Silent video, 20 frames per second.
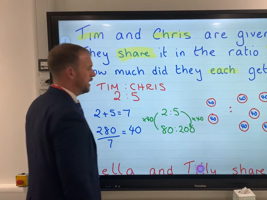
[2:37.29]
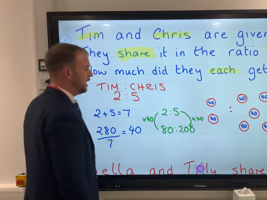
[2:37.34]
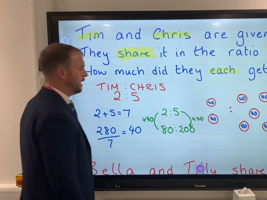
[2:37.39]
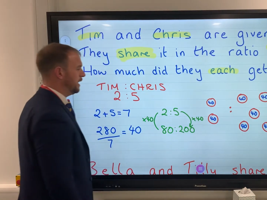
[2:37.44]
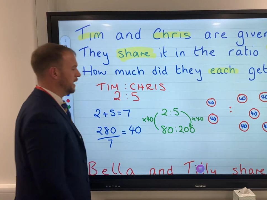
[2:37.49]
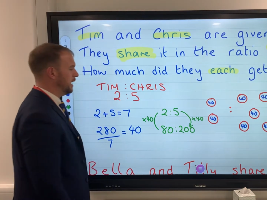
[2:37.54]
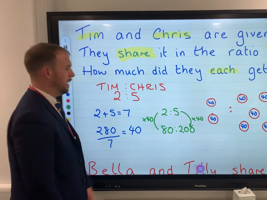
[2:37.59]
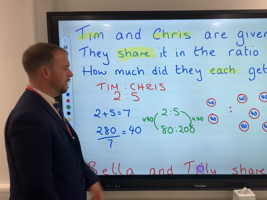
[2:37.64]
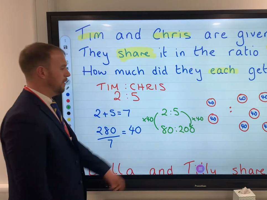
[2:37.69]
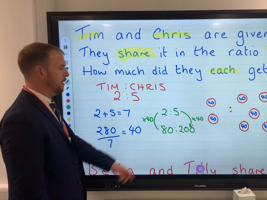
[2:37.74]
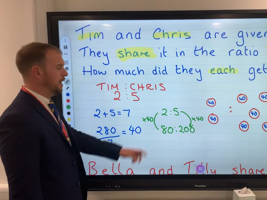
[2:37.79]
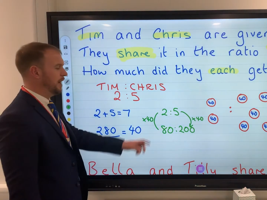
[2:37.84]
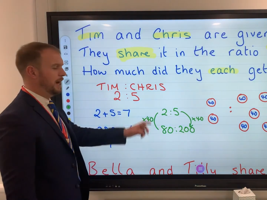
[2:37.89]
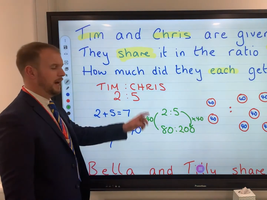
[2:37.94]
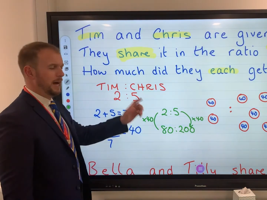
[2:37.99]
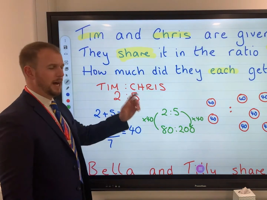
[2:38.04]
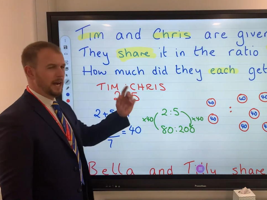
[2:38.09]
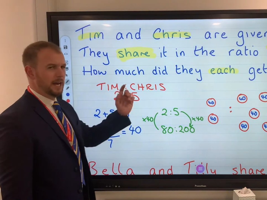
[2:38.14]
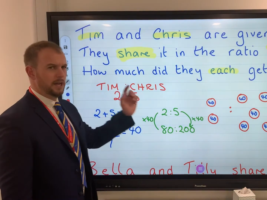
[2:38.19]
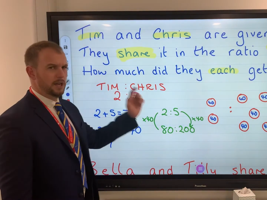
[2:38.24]
Now,
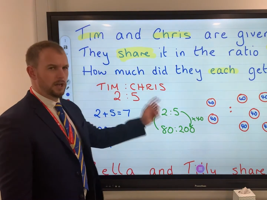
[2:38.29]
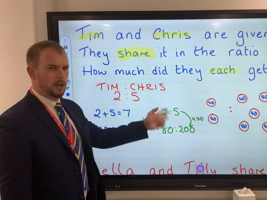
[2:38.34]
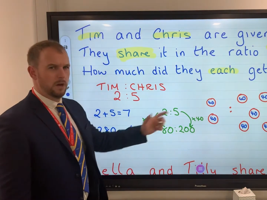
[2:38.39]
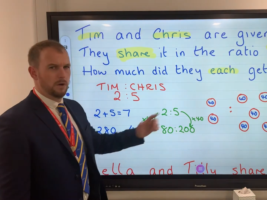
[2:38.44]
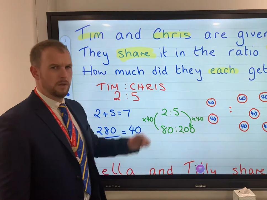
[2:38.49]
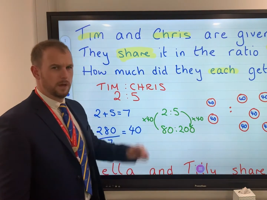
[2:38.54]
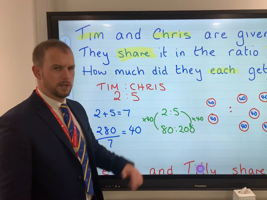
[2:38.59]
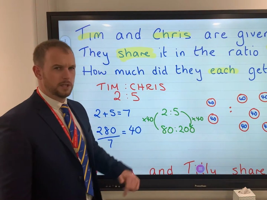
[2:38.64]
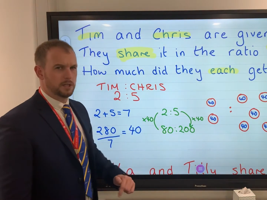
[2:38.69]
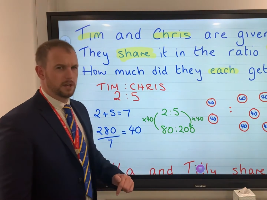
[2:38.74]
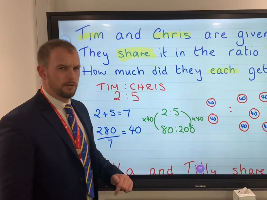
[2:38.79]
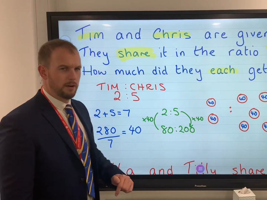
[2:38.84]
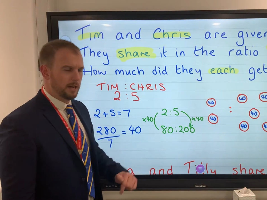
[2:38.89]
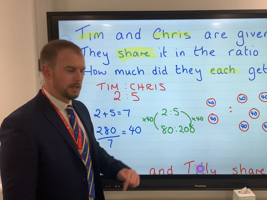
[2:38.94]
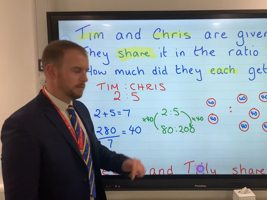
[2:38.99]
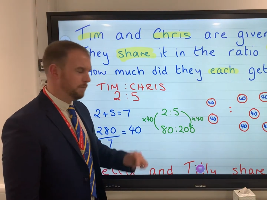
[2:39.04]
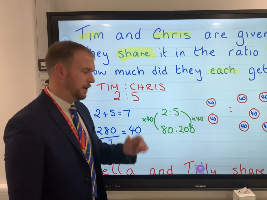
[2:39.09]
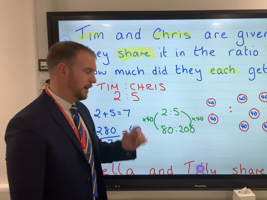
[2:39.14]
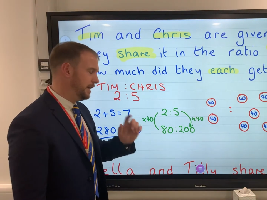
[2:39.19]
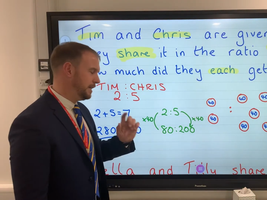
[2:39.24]
I know that's correct
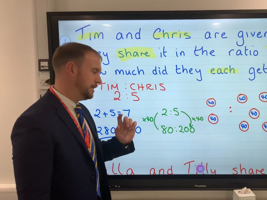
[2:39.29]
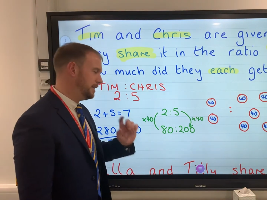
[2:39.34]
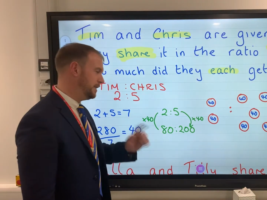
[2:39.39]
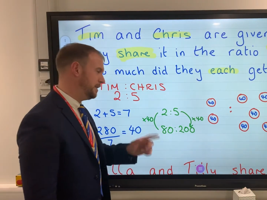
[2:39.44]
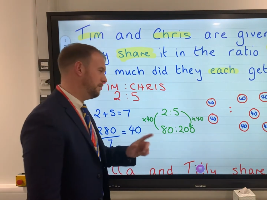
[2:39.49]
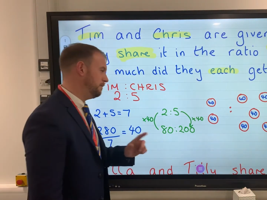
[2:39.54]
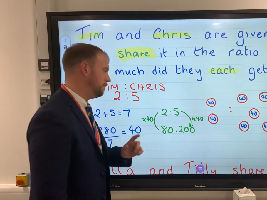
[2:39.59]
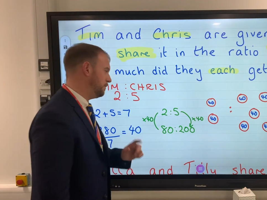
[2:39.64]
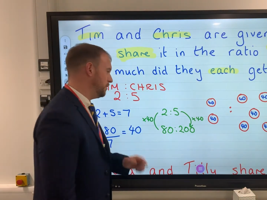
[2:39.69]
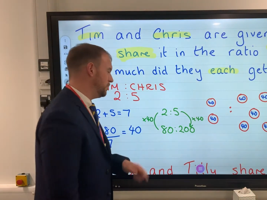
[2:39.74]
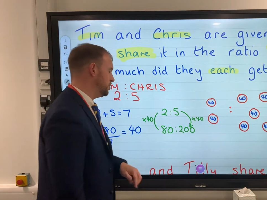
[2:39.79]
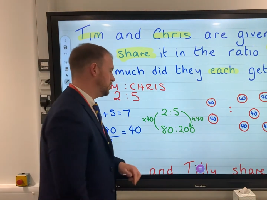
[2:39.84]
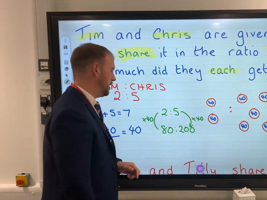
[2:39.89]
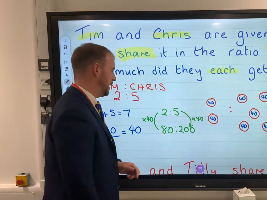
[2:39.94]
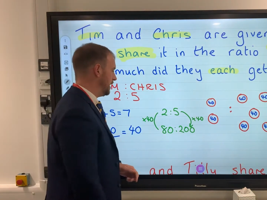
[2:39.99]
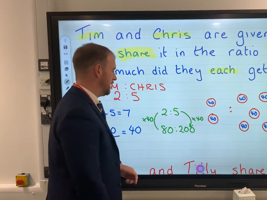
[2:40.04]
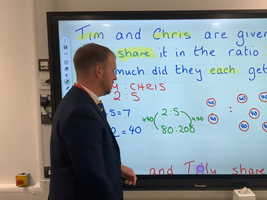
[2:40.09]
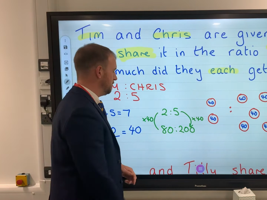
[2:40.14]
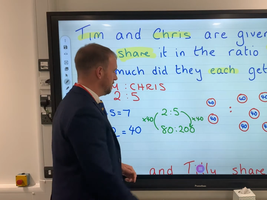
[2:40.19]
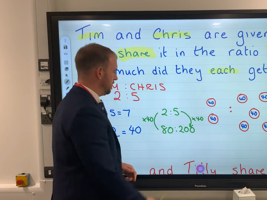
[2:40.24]
by a simple
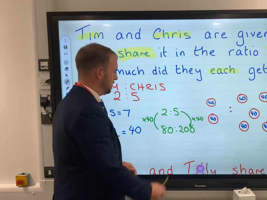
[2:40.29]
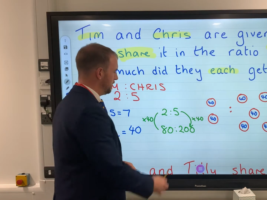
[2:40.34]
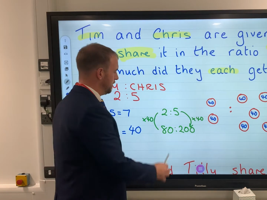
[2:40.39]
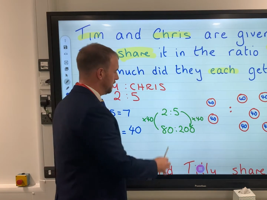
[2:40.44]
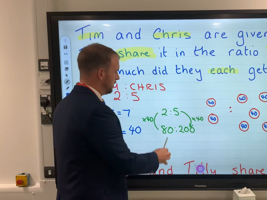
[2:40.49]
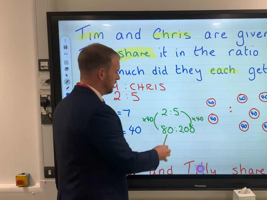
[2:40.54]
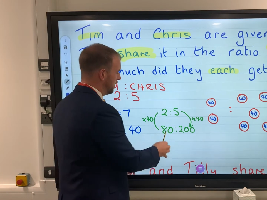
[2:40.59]
checker method.